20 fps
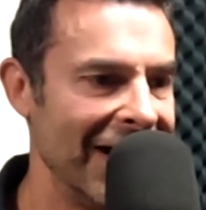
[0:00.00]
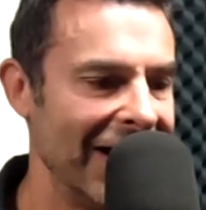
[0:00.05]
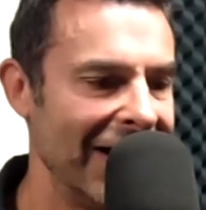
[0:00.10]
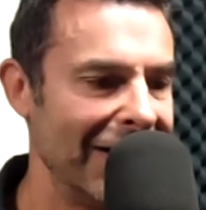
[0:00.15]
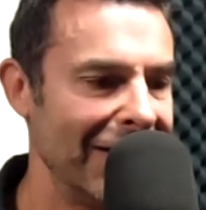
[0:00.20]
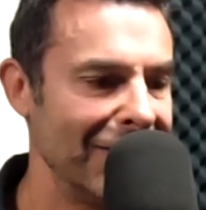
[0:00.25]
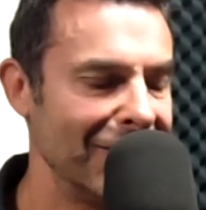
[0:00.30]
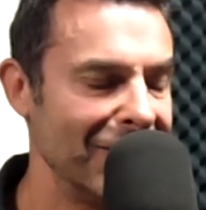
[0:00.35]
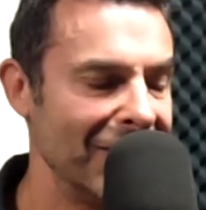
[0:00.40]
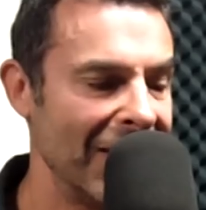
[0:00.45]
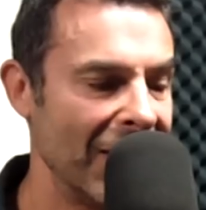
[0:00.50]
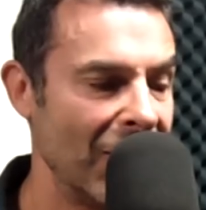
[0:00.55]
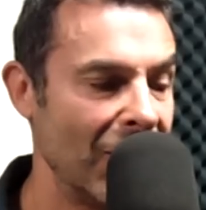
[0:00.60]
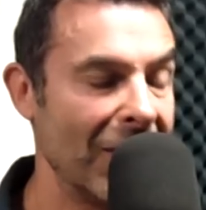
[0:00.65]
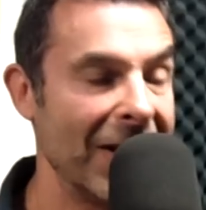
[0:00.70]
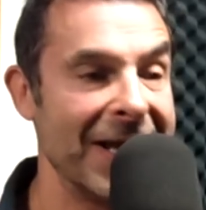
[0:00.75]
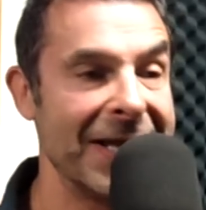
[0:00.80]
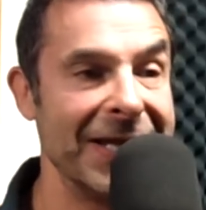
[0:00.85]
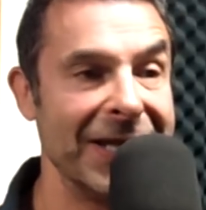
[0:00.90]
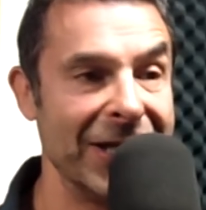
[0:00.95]

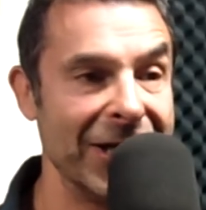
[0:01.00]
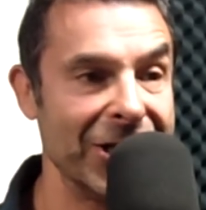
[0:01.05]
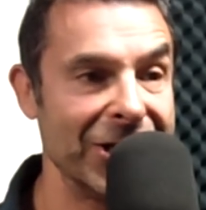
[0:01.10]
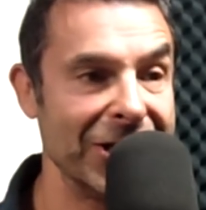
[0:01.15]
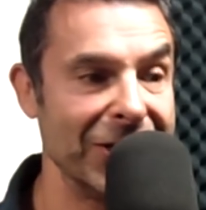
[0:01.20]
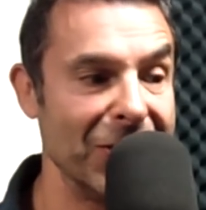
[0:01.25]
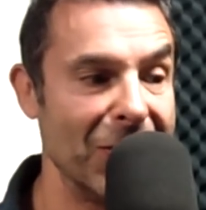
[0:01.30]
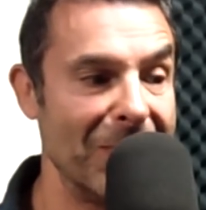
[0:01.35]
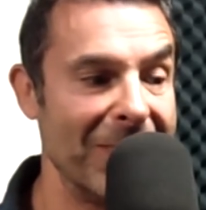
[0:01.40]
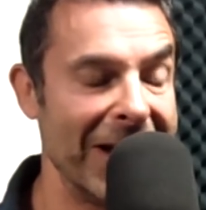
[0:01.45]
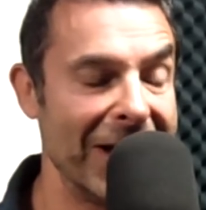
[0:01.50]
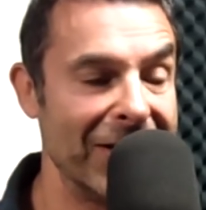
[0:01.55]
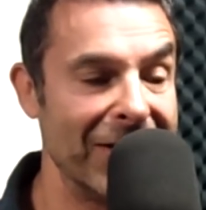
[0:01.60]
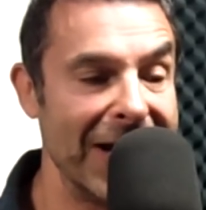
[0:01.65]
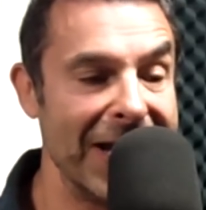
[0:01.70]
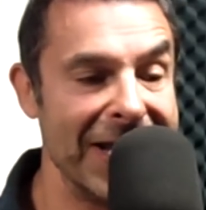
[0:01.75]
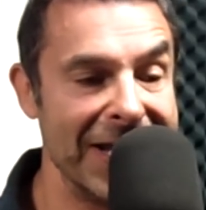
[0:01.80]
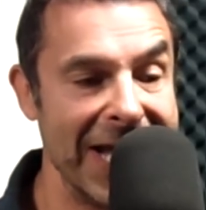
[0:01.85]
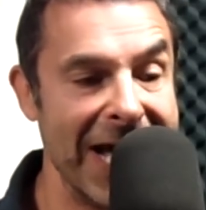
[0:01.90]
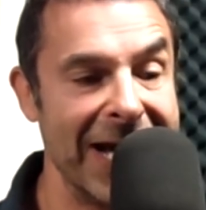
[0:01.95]
Or I think I should know better,
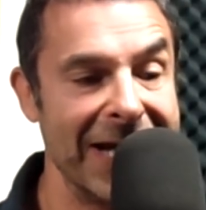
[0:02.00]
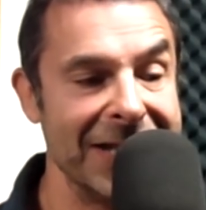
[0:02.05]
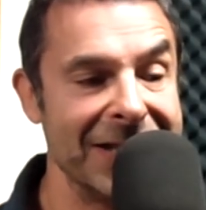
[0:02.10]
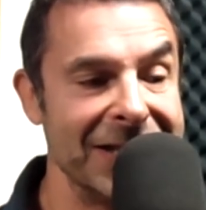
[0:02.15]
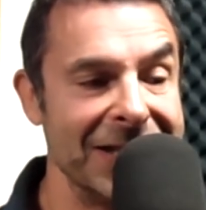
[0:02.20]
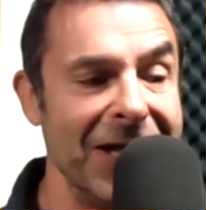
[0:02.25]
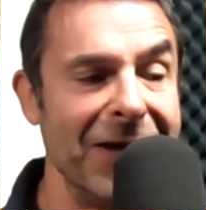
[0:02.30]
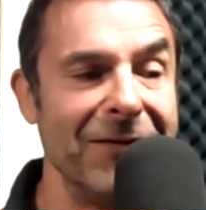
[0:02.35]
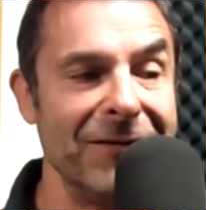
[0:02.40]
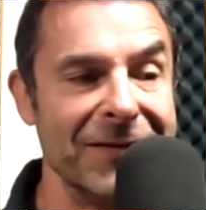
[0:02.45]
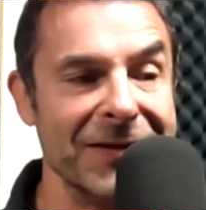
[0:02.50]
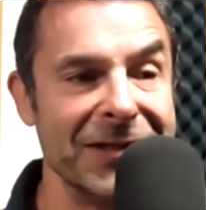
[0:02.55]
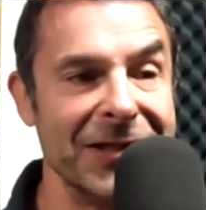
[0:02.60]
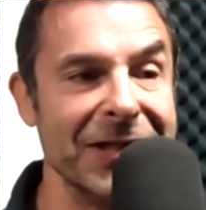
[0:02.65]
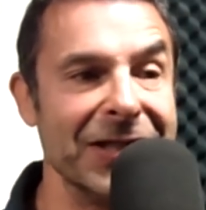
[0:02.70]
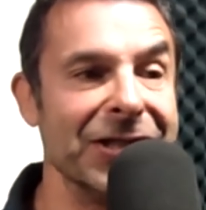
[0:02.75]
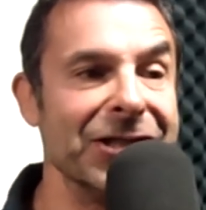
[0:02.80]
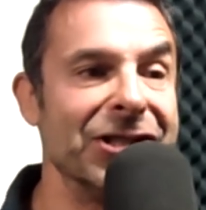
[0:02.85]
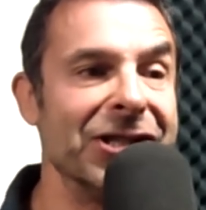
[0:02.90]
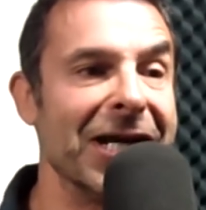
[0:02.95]
and that itself is
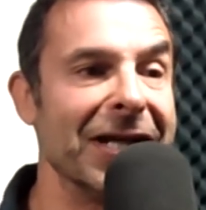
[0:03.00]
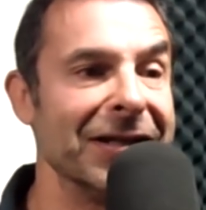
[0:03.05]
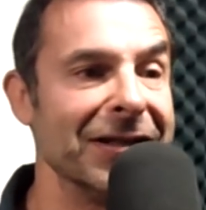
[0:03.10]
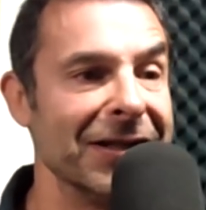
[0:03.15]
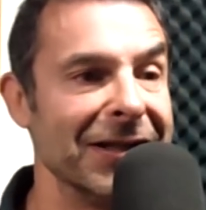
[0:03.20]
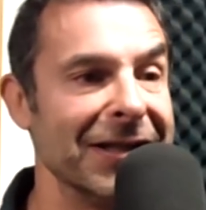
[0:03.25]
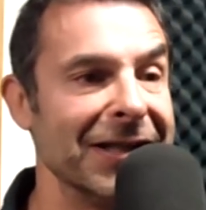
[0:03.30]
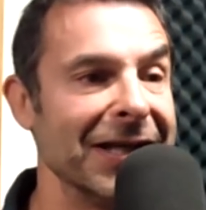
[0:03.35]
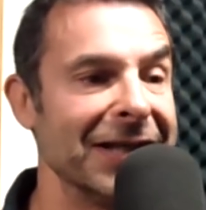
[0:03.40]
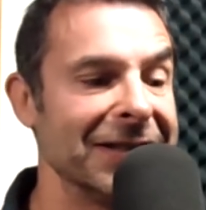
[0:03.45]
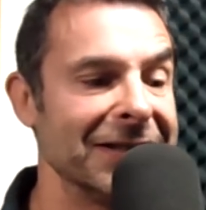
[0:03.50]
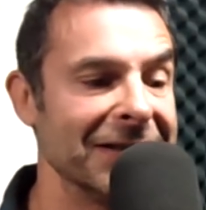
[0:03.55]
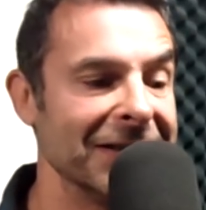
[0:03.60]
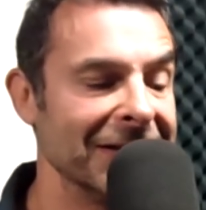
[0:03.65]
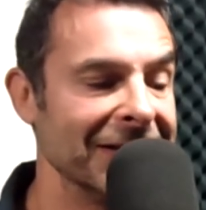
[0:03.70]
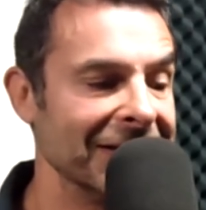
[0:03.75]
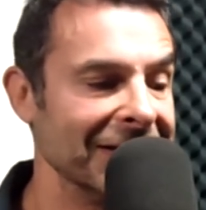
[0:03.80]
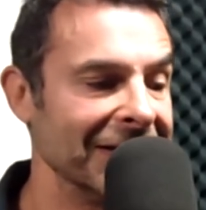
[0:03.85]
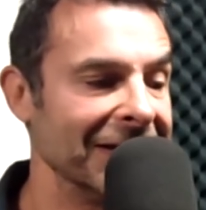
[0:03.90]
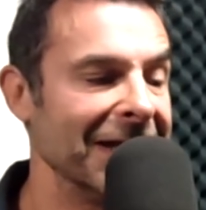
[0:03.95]
an agenda
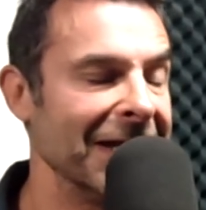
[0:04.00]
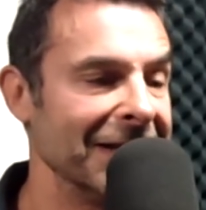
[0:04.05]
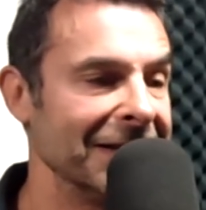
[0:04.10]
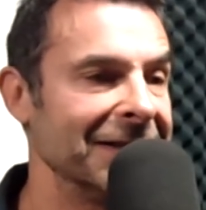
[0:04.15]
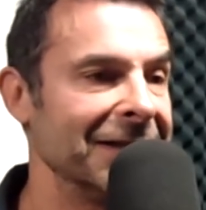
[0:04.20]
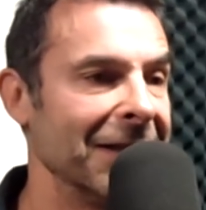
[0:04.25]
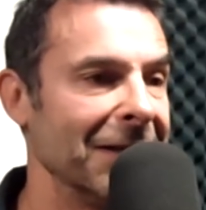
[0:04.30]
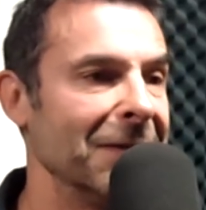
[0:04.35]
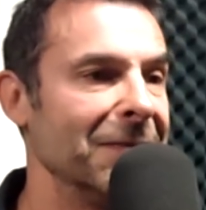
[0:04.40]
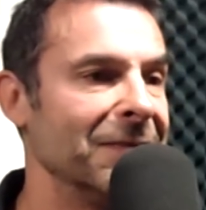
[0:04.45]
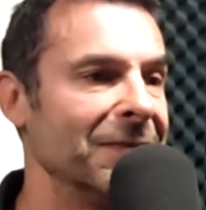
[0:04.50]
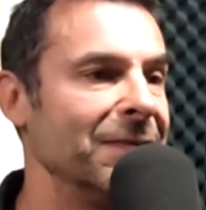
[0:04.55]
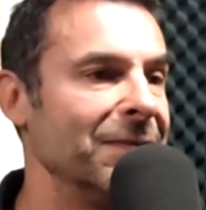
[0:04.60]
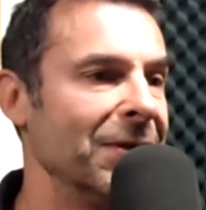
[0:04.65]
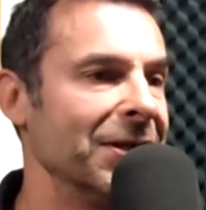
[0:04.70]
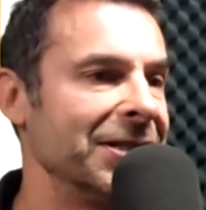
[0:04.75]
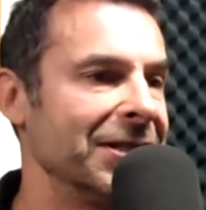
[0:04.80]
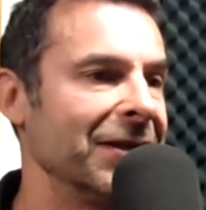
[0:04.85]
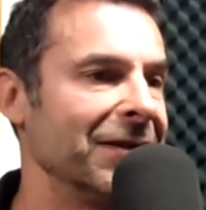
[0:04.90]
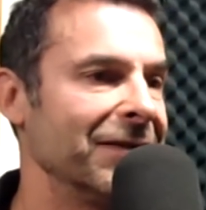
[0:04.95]
that
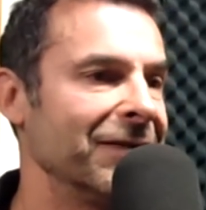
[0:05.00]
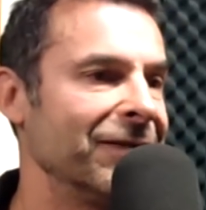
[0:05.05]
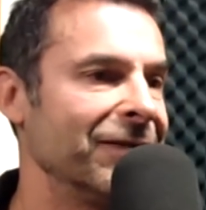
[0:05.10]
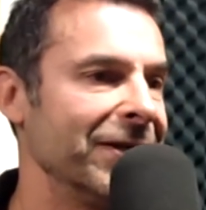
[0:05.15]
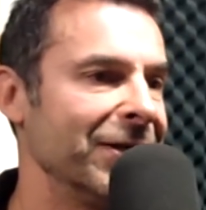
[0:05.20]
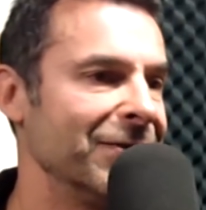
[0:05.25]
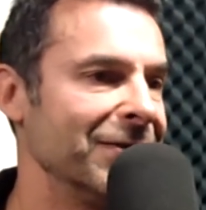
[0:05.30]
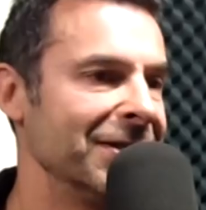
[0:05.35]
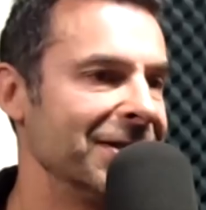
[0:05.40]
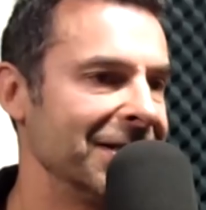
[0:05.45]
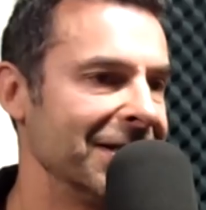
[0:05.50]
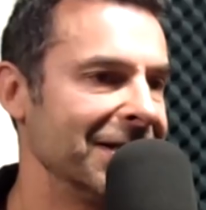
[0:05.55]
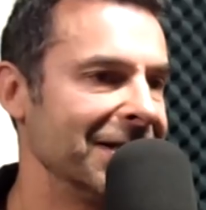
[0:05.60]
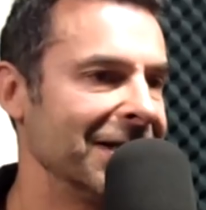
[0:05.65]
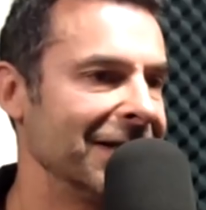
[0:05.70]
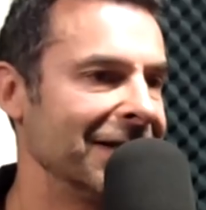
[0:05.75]
puts out a frequency.